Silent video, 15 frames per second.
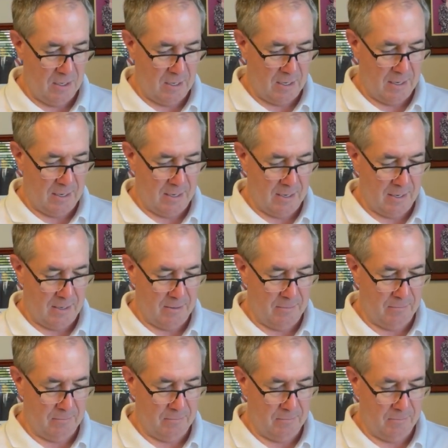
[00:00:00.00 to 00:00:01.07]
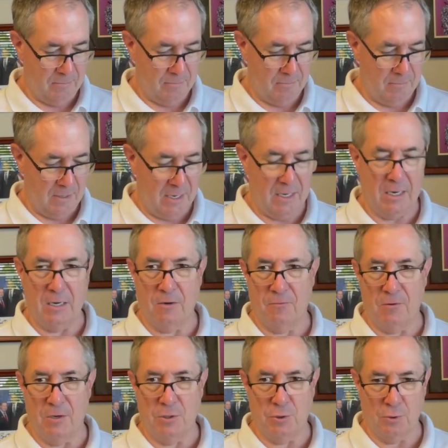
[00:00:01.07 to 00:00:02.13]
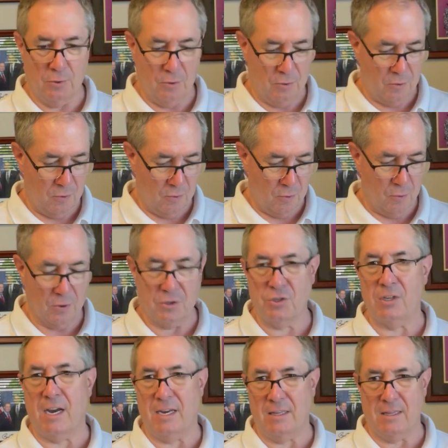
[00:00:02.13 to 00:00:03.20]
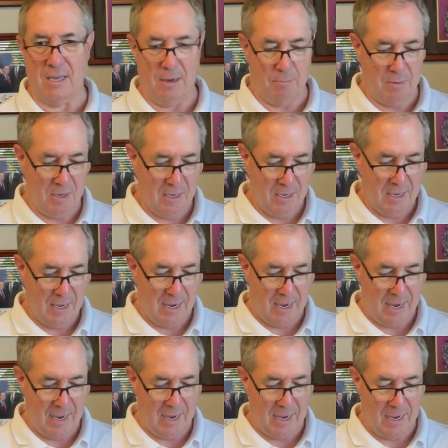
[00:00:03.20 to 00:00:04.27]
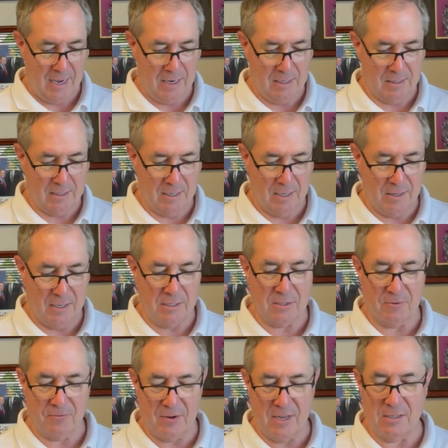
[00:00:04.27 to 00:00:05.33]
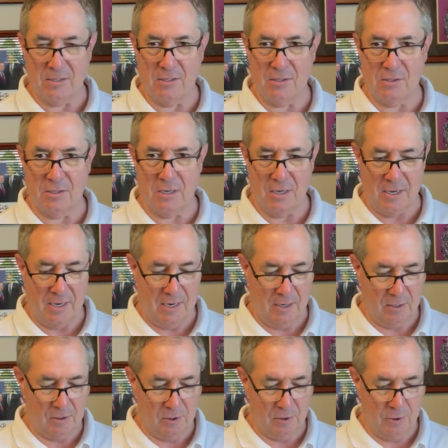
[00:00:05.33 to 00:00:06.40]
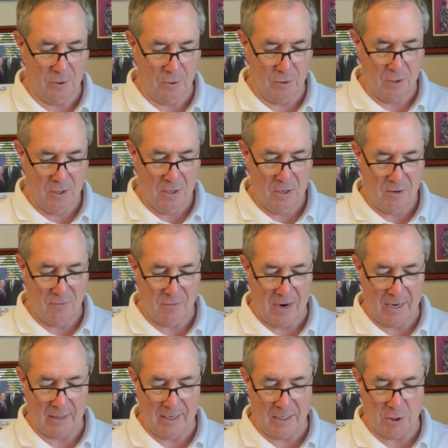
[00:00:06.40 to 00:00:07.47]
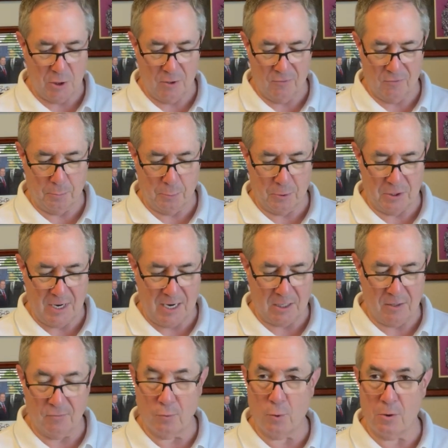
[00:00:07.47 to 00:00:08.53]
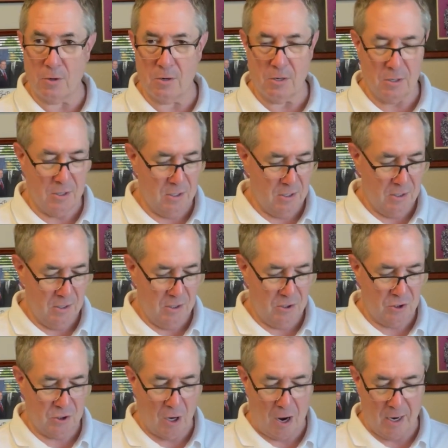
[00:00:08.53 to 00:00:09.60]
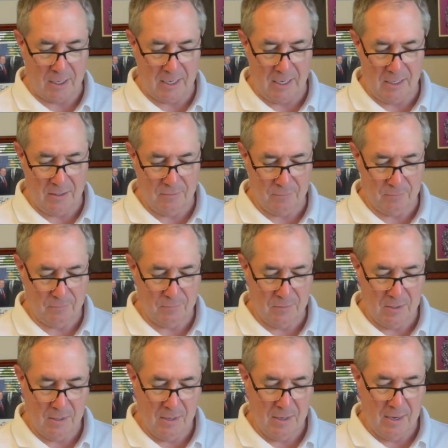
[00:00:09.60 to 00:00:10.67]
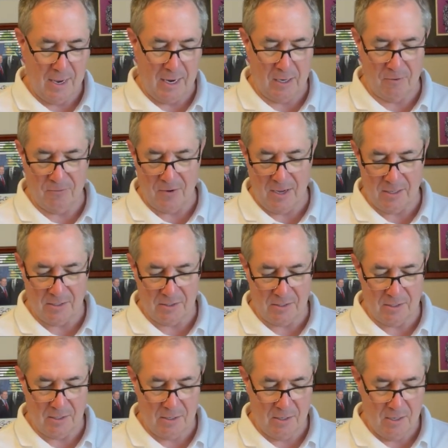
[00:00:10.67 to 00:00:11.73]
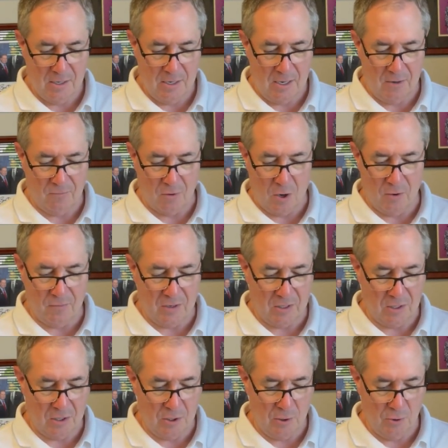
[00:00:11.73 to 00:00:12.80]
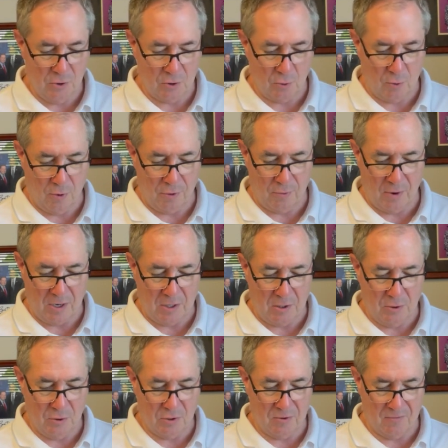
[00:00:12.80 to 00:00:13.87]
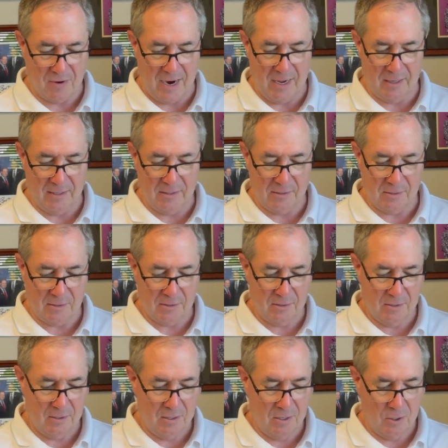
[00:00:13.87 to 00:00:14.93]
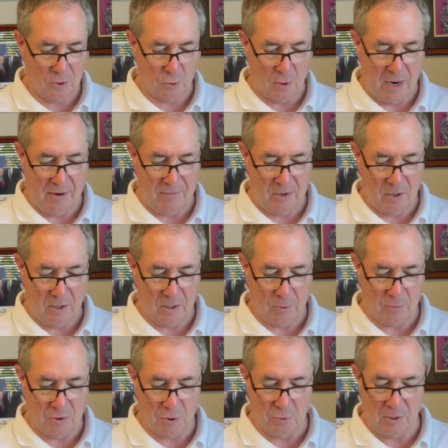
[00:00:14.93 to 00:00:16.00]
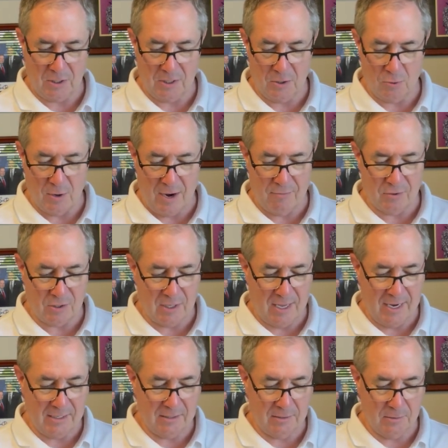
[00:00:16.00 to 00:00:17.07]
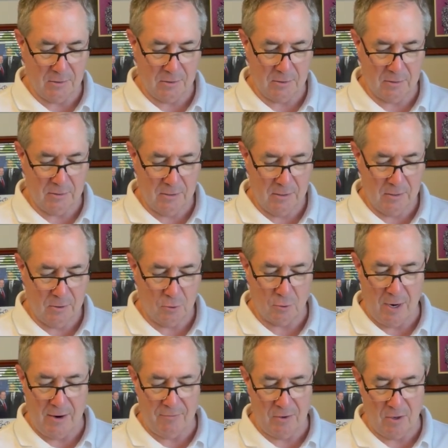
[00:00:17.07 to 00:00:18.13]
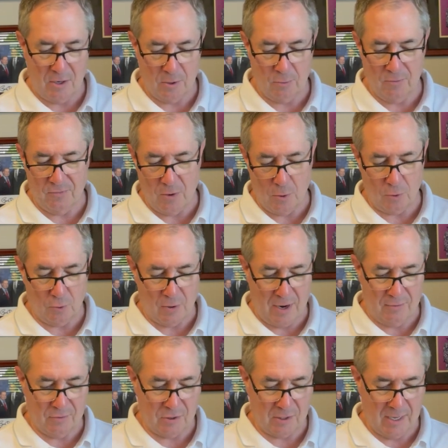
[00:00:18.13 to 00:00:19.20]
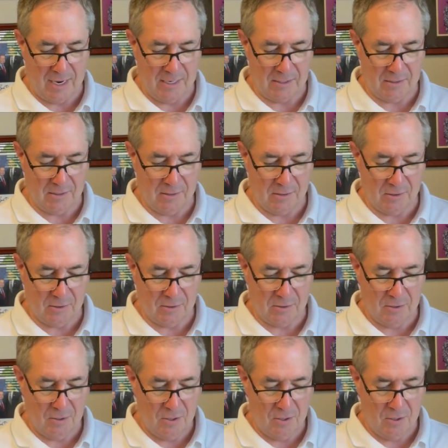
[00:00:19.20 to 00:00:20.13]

uh, an individual or, or cite them. And uh, these offenses uh, include violation protective order, stalking, an offense involving the use or threatened use of violence, driving on a restricted driver's license, driving on a revoked driver's license,